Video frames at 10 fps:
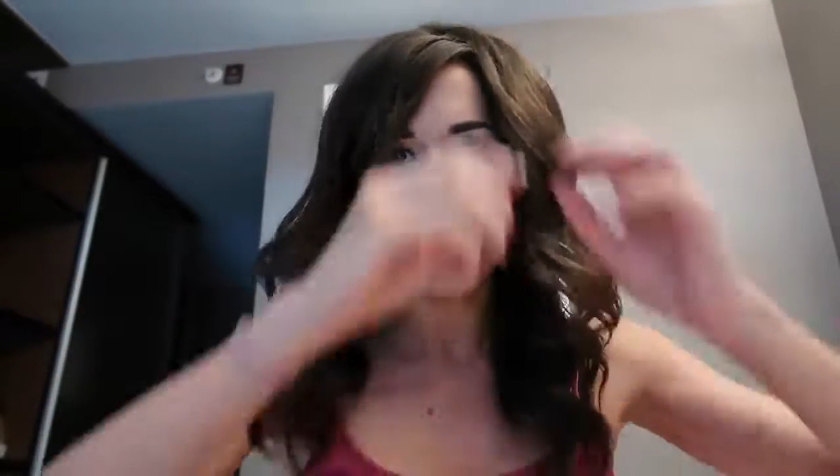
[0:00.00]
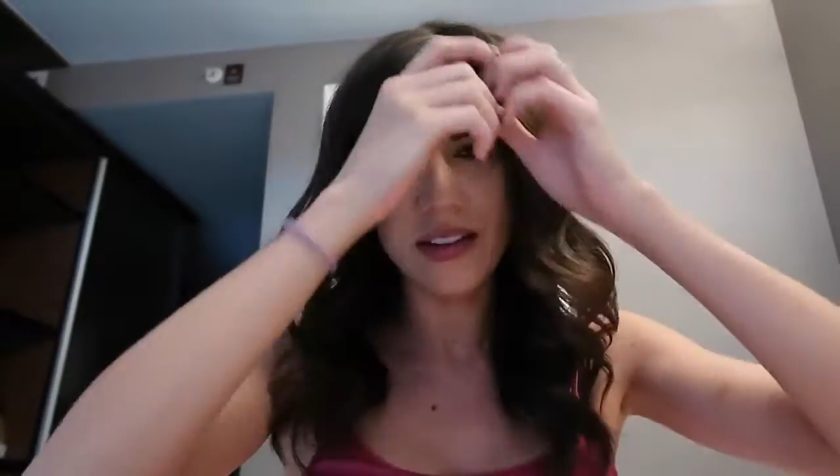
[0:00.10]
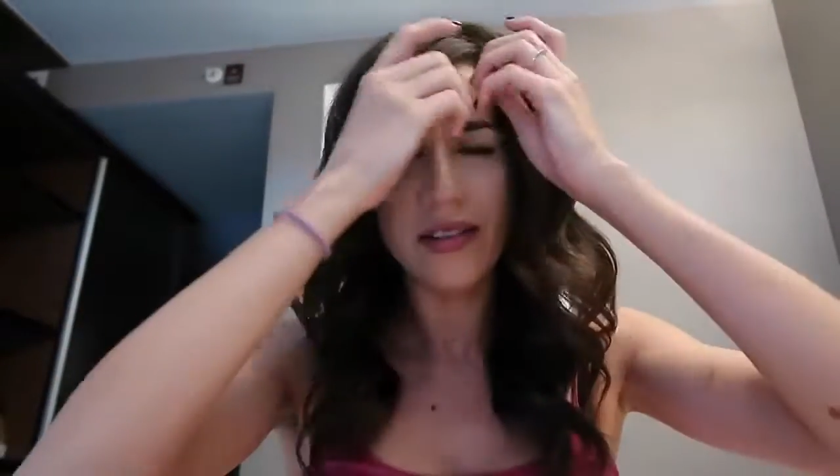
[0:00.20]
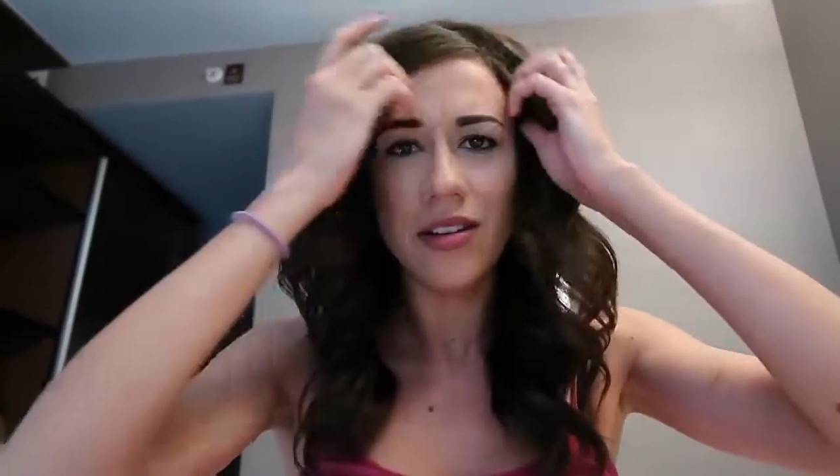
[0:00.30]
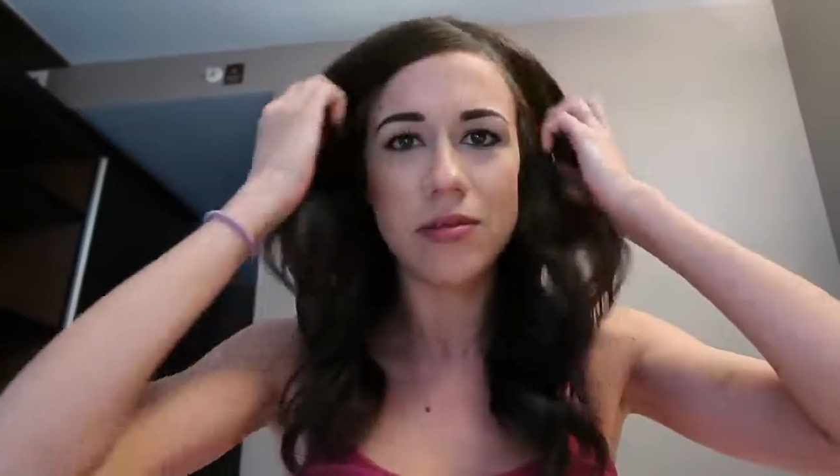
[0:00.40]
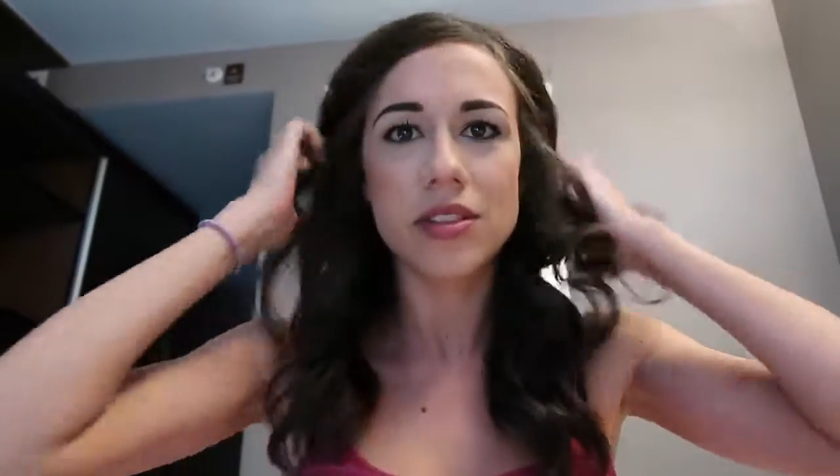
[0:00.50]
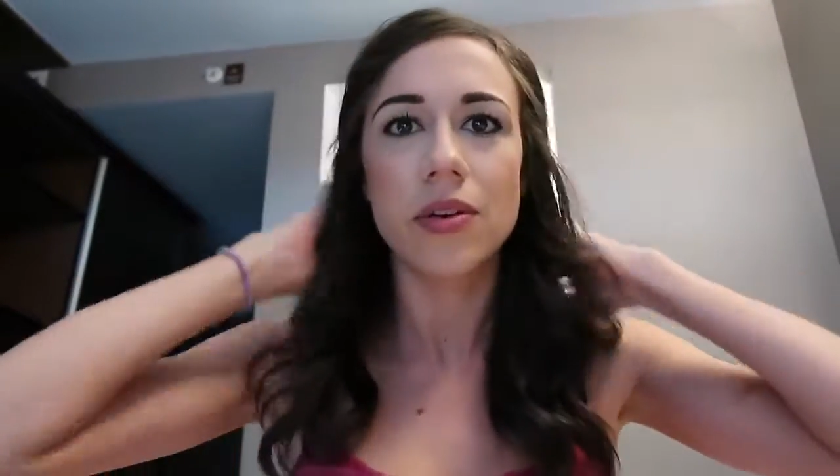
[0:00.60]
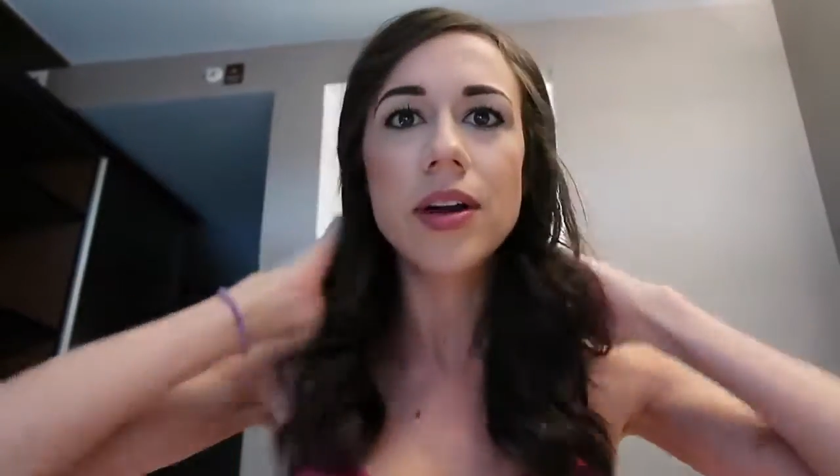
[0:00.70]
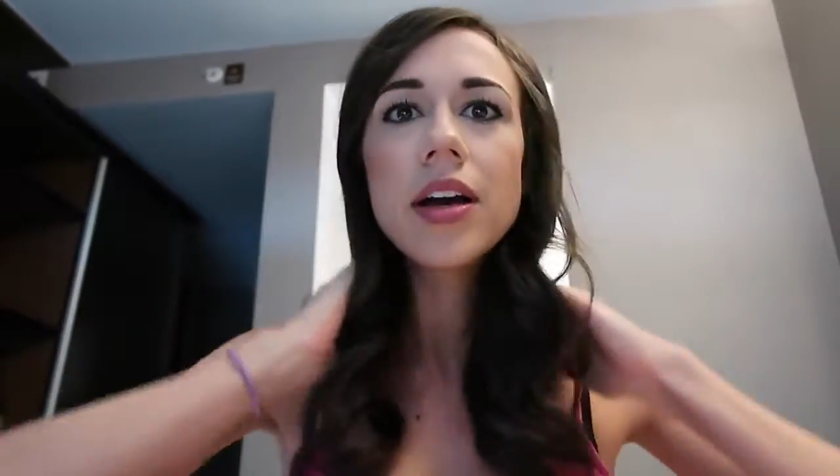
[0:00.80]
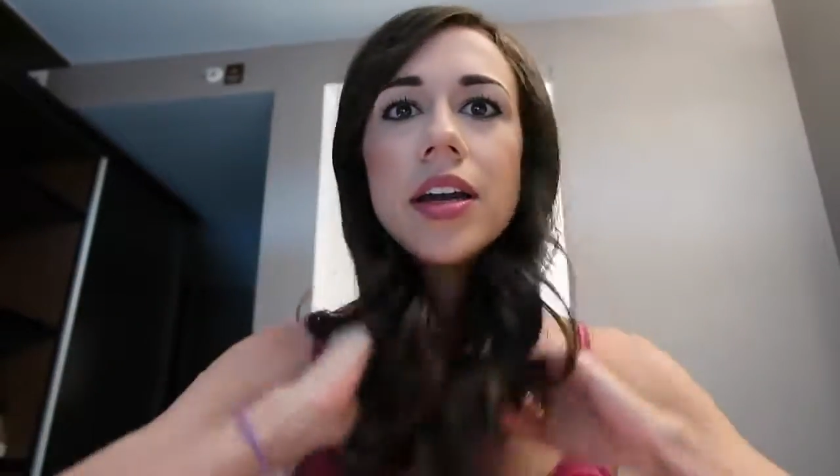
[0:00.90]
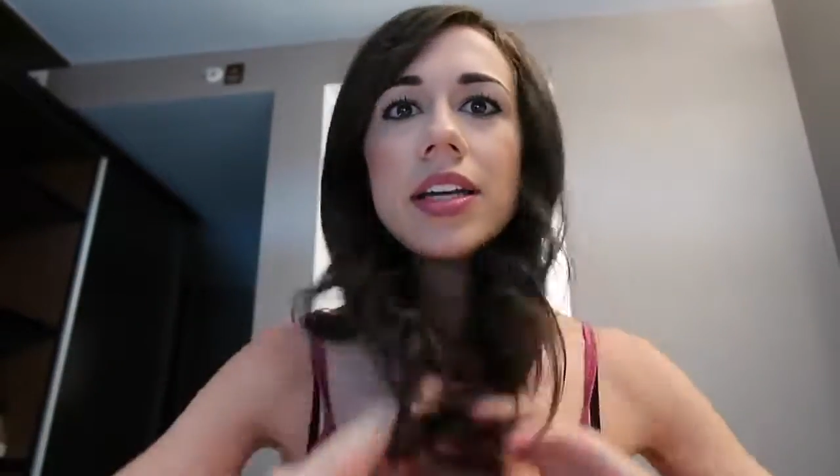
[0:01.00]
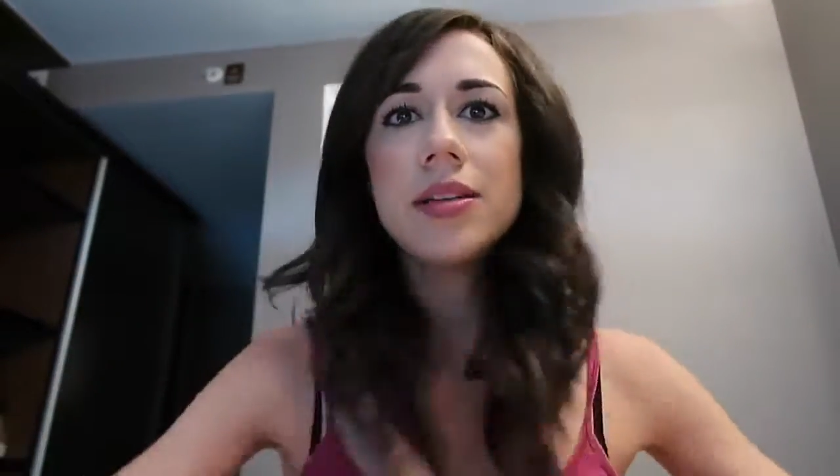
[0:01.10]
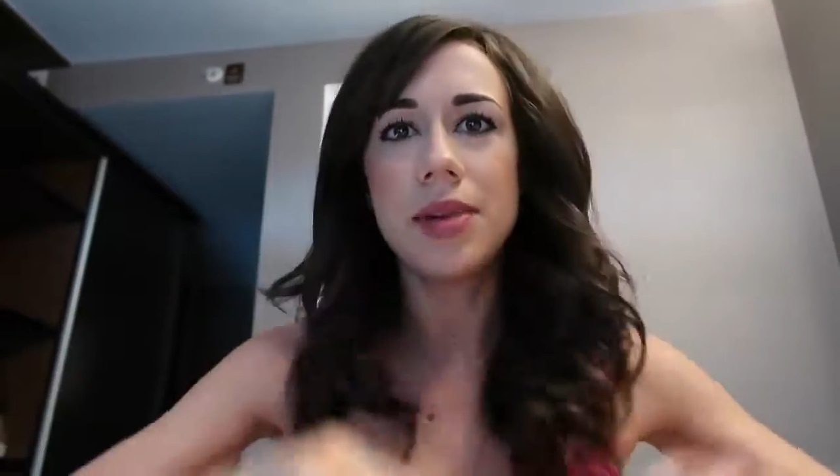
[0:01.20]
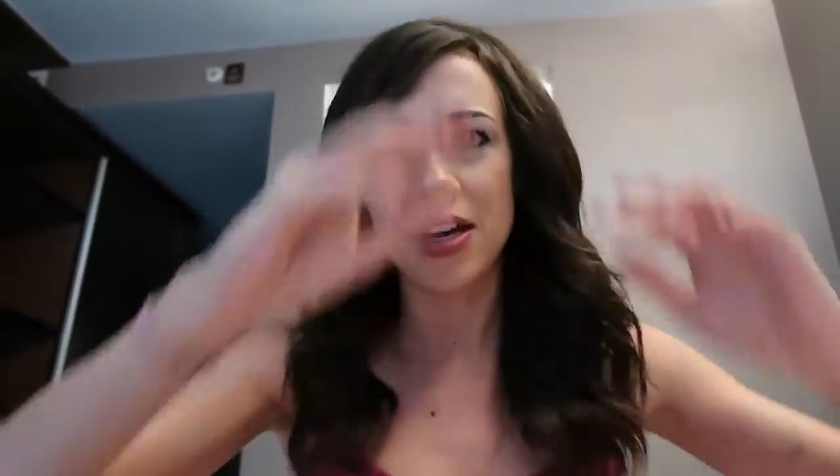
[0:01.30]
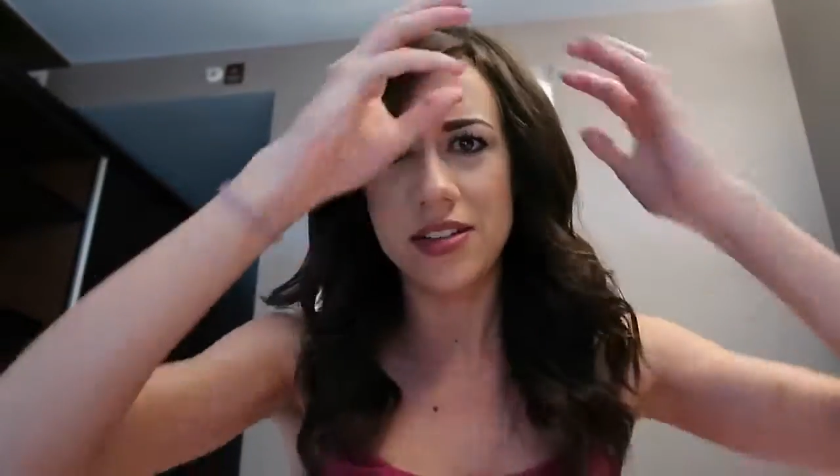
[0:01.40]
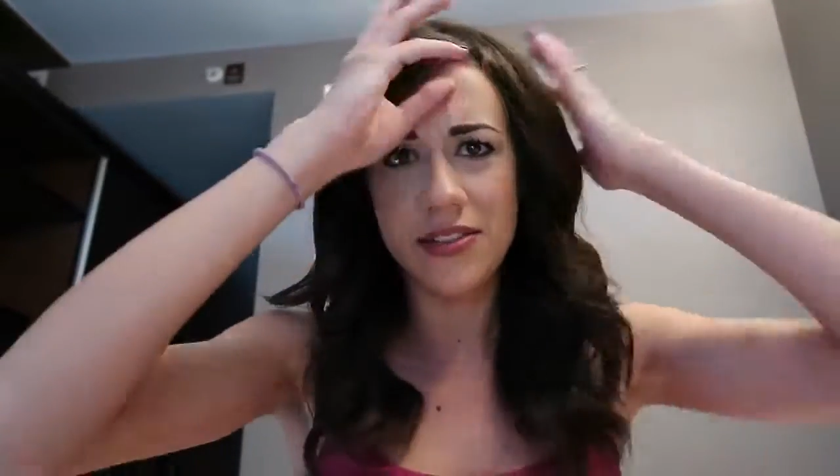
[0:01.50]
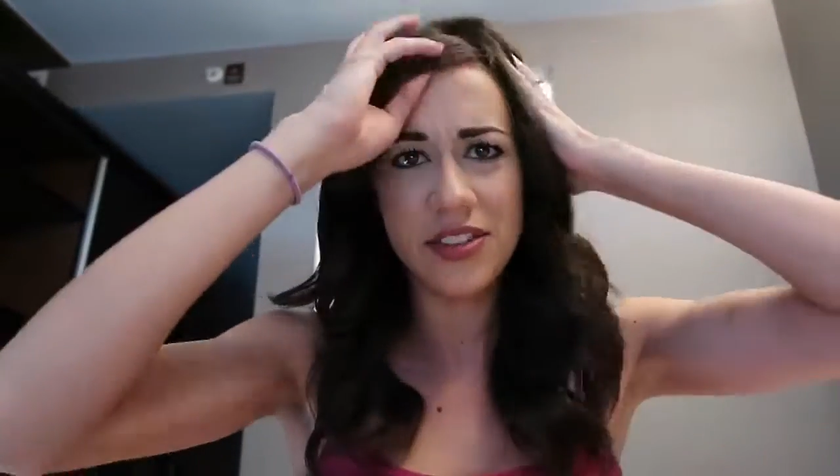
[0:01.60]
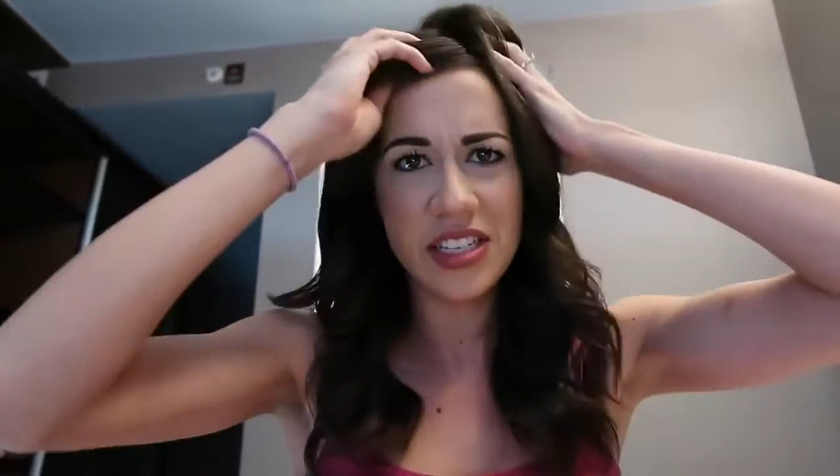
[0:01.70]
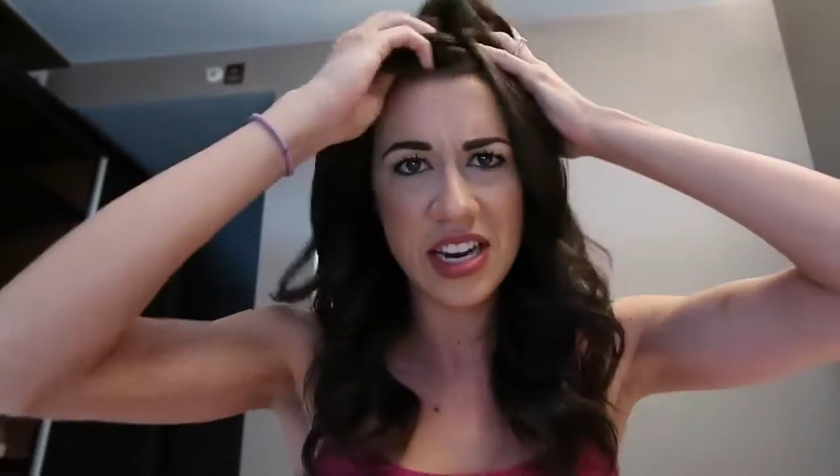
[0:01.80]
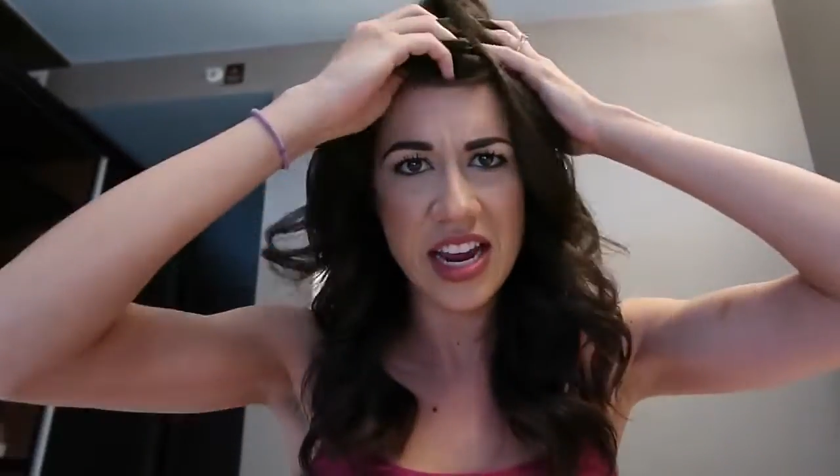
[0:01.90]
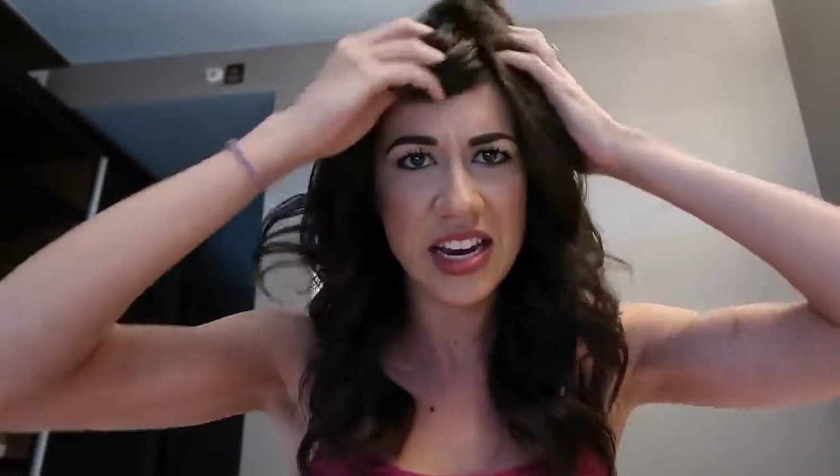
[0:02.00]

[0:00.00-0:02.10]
I don't know what's going on. I did my hair different today